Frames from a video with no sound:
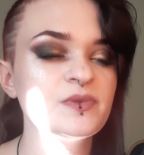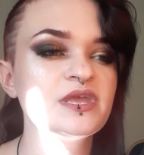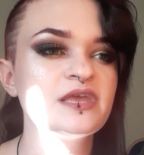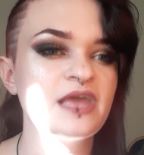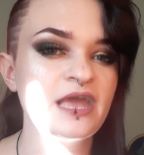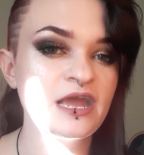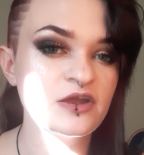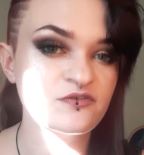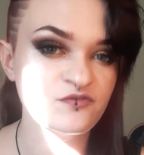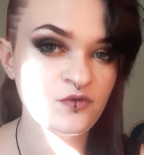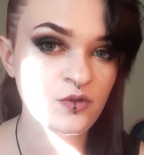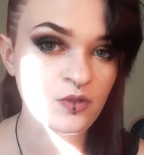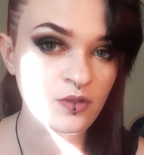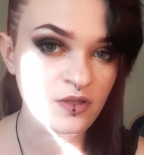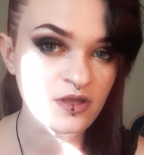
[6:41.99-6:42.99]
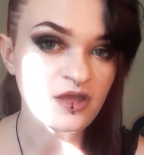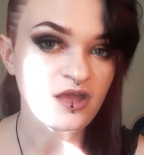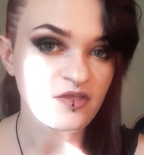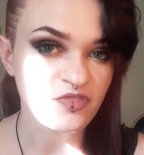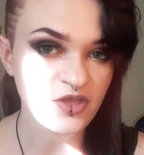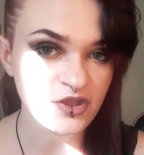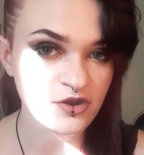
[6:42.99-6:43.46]
Be careful
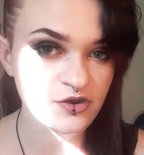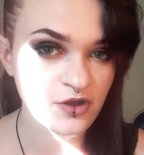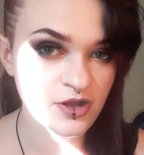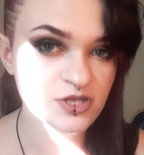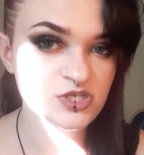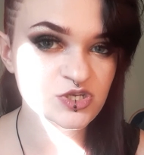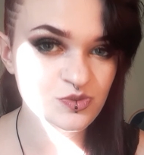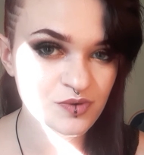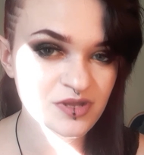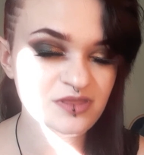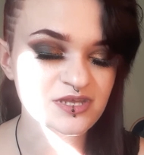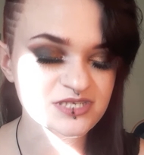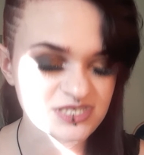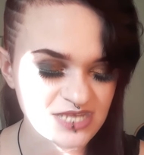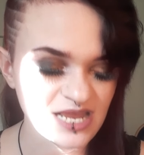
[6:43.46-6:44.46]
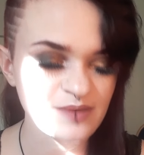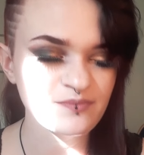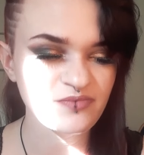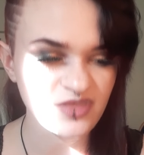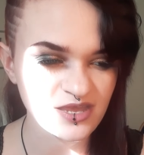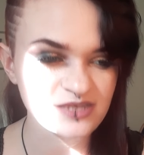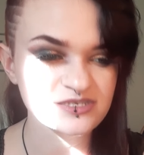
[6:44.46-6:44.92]
that you're not doing the same
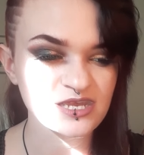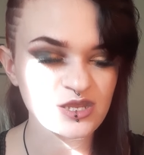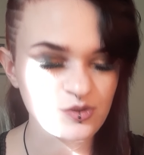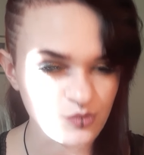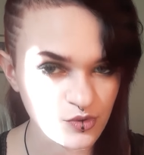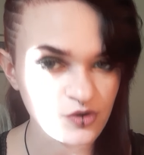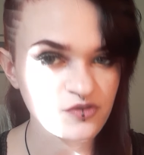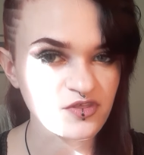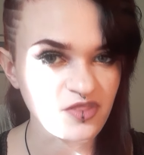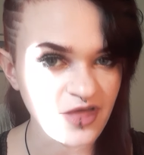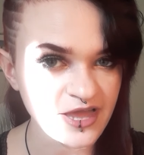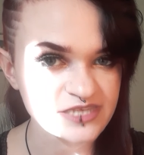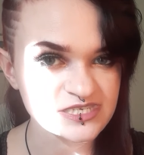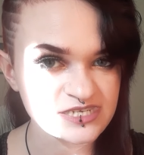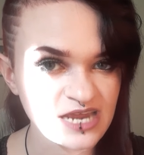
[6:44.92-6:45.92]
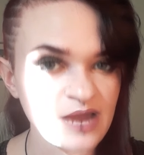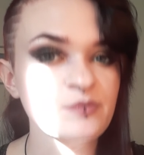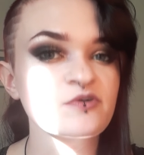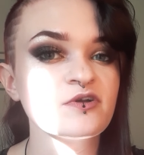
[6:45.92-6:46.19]
things that you were the last time,